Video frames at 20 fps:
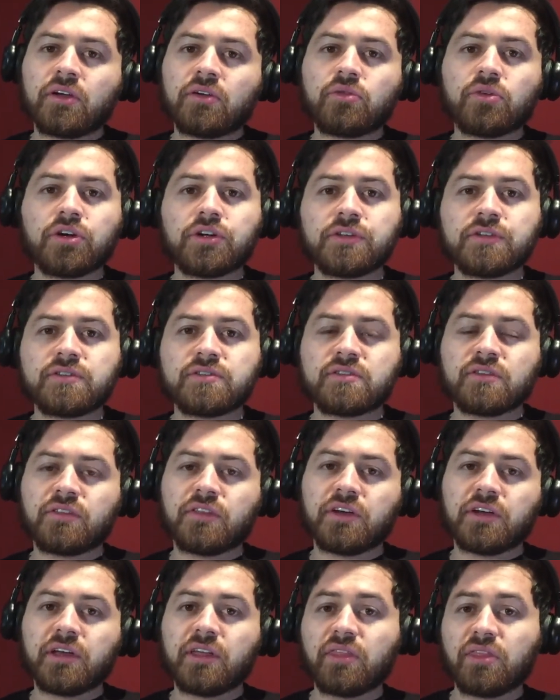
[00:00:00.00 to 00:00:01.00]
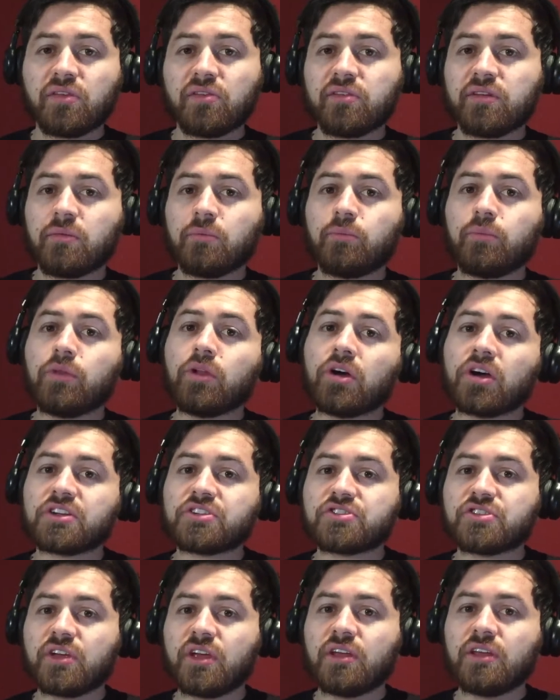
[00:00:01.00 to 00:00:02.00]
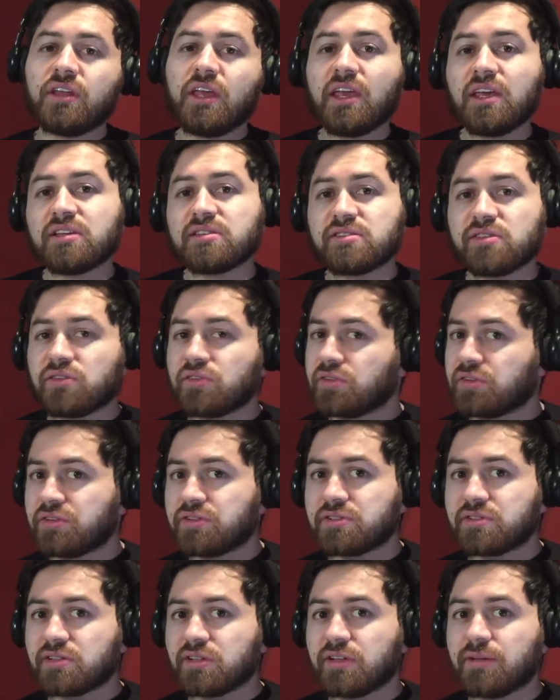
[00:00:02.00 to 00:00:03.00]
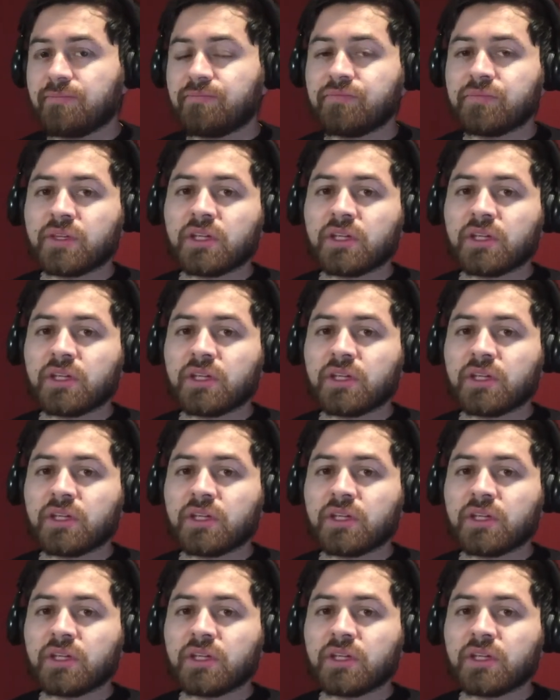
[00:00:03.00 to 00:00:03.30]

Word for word: runs the Ethereum blockchain asynchronously.